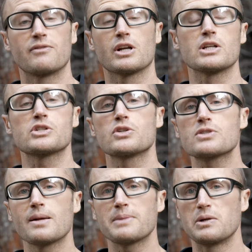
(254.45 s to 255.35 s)
If you're going to shoot
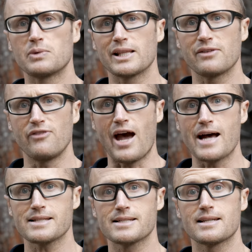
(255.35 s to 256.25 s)
something really
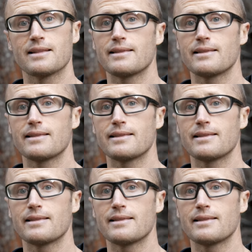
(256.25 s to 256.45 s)
fast,